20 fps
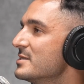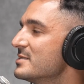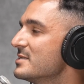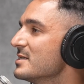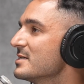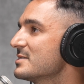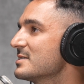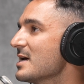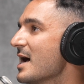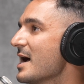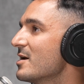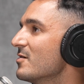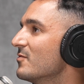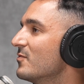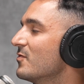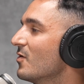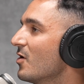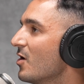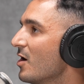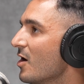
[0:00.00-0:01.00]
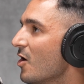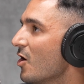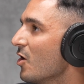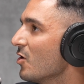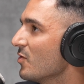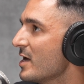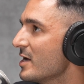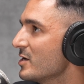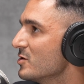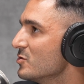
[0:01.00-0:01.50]
business side of
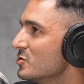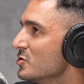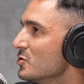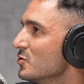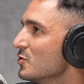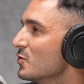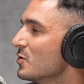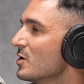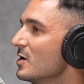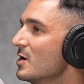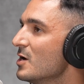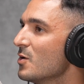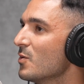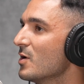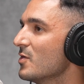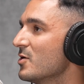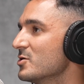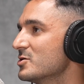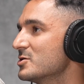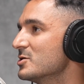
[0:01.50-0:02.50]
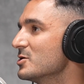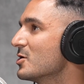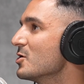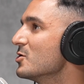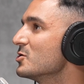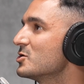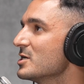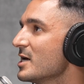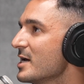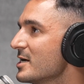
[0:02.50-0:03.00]
all that you do, whether it's
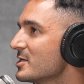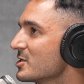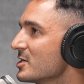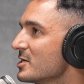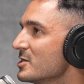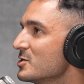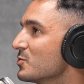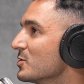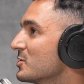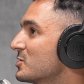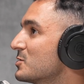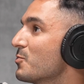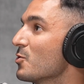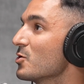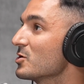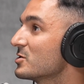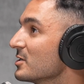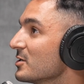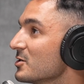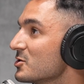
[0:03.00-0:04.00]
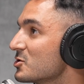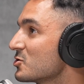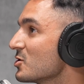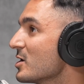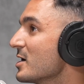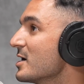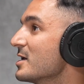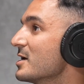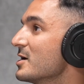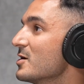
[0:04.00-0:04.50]
negotiations with Sports
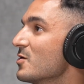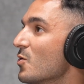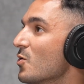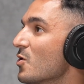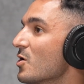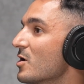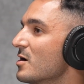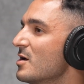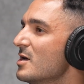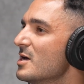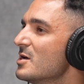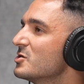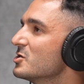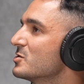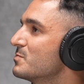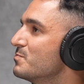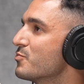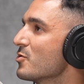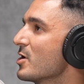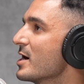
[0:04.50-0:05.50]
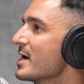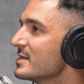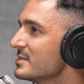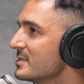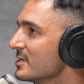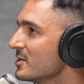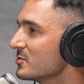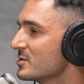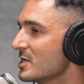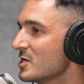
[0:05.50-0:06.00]
Illustrated or just
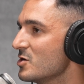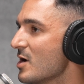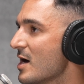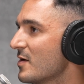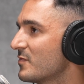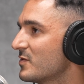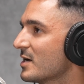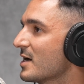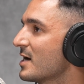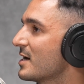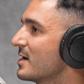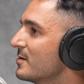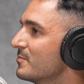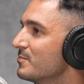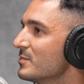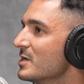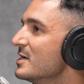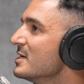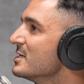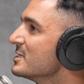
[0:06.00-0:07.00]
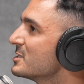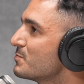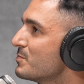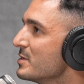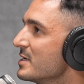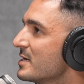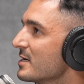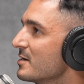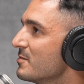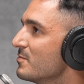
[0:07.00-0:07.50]
brand deals that you have to kind of
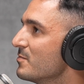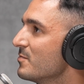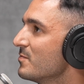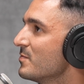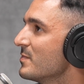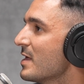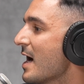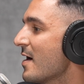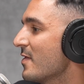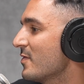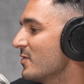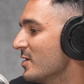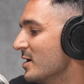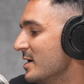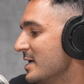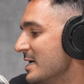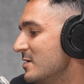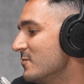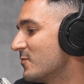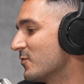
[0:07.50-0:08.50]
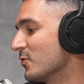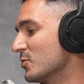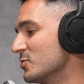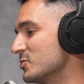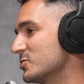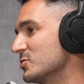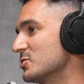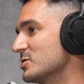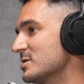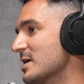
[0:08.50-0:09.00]
speak in, not the
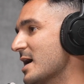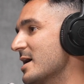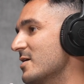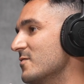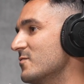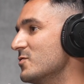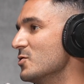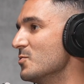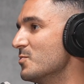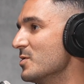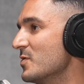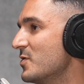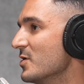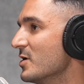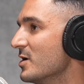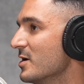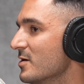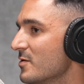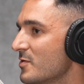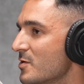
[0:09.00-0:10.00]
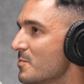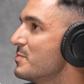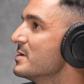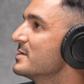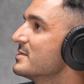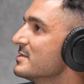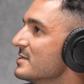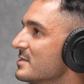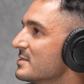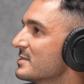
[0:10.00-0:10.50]
influencer side of you, but the
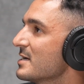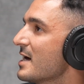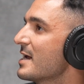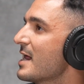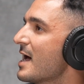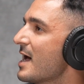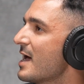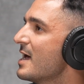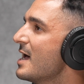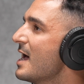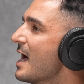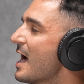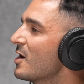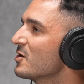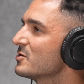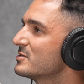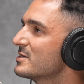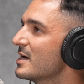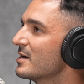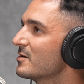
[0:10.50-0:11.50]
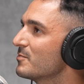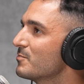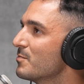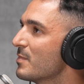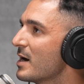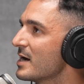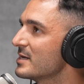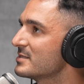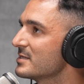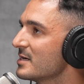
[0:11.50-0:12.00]
business side? How has that
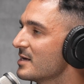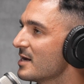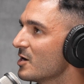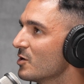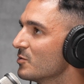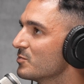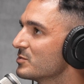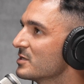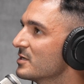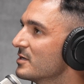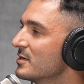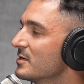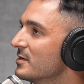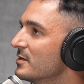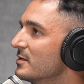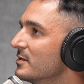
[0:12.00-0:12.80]
mindset helped?